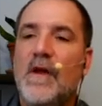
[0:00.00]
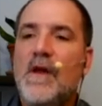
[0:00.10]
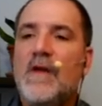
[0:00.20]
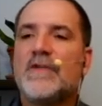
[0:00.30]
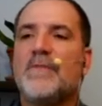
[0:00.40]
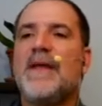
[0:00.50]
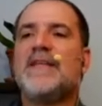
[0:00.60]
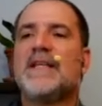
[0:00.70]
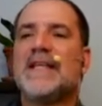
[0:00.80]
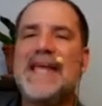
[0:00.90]
So
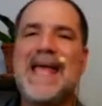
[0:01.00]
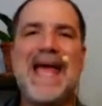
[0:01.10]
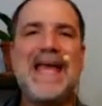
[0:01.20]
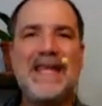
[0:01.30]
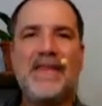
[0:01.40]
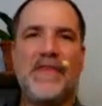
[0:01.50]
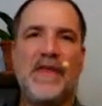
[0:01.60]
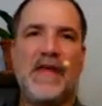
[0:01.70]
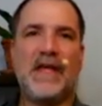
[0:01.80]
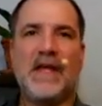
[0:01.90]
basically,
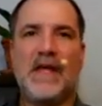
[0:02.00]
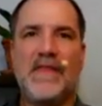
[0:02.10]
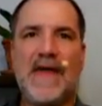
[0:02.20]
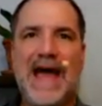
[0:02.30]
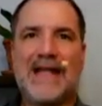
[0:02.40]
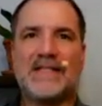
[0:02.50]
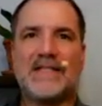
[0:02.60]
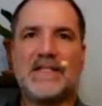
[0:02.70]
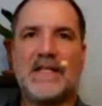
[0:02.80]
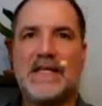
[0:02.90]
anything
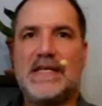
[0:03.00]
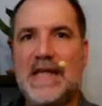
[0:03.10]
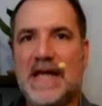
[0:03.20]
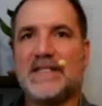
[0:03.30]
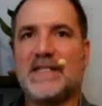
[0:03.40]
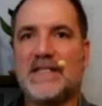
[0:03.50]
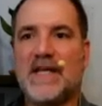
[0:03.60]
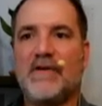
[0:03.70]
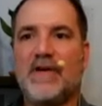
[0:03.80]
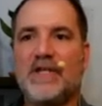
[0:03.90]
that's
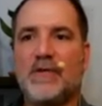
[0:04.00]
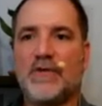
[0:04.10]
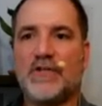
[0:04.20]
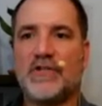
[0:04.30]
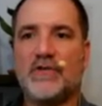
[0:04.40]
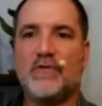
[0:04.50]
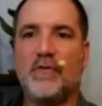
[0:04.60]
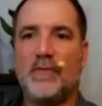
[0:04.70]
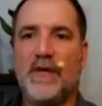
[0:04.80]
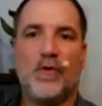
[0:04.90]
necessary to
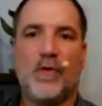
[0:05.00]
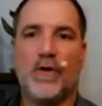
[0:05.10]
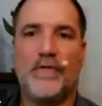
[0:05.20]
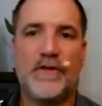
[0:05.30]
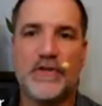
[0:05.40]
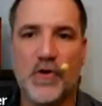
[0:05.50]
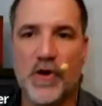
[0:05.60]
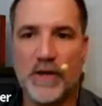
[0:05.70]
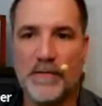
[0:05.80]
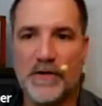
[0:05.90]
assume in order for this
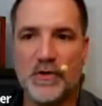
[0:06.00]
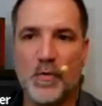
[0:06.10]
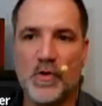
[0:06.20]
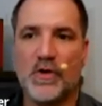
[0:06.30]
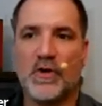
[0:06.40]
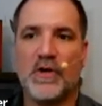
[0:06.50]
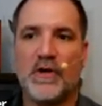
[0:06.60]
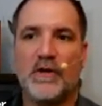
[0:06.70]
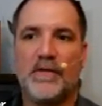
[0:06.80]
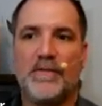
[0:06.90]
argument to work
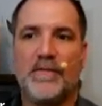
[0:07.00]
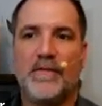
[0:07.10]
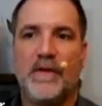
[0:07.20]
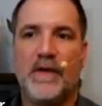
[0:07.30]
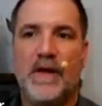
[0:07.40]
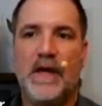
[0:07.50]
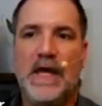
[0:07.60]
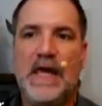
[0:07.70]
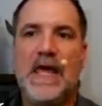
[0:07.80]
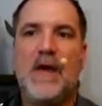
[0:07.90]

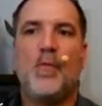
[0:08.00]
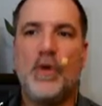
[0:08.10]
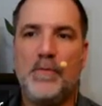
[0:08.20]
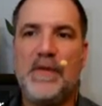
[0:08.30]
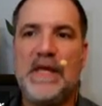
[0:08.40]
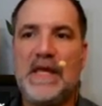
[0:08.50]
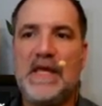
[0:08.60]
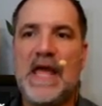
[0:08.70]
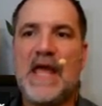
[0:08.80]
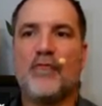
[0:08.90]
would
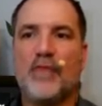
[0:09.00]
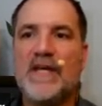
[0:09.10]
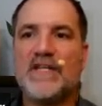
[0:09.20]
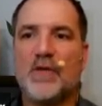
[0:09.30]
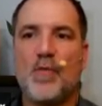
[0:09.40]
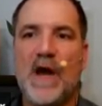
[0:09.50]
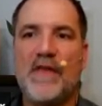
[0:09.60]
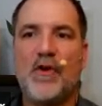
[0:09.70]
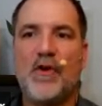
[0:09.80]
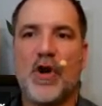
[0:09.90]
be a reason why
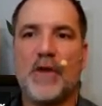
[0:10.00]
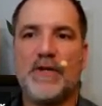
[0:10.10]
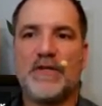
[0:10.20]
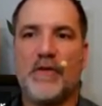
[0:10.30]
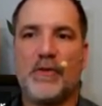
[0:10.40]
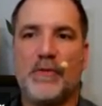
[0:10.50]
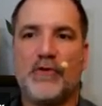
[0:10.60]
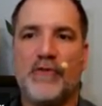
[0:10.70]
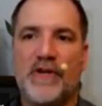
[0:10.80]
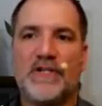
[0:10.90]
the argument is vulnerable to
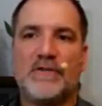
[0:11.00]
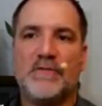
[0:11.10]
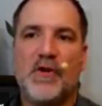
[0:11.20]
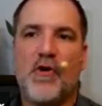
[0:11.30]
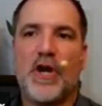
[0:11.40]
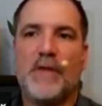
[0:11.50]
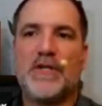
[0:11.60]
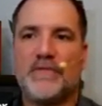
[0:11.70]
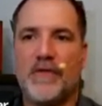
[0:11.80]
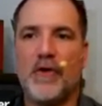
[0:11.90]
criticism. The argument
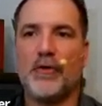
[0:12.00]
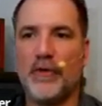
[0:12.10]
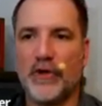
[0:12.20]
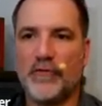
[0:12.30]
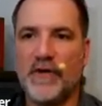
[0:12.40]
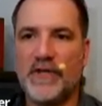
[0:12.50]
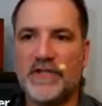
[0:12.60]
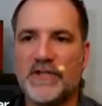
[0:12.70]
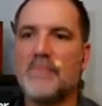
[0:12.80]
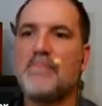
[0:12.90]
is vulnerable to
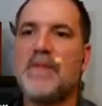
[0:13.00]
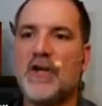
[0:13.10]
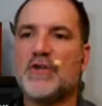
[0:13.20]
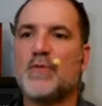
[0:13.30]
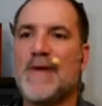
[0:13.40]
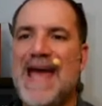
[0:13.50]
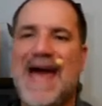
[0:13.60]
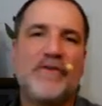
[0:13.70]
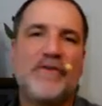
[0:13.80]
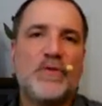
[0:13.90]
criticism because we
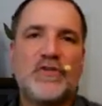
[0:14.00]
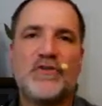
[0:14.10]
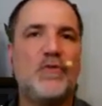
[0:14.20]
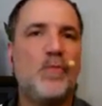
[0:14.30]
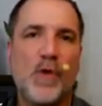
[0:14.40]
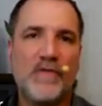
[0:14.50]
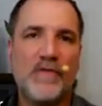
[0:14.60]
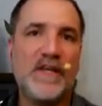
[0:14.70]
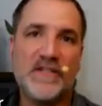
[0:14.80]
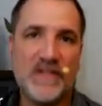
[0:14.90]
have to assume one of
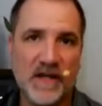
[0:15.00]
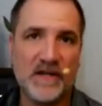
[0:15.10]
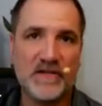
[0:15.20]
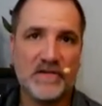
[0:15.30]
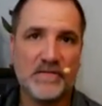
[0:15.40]
these things,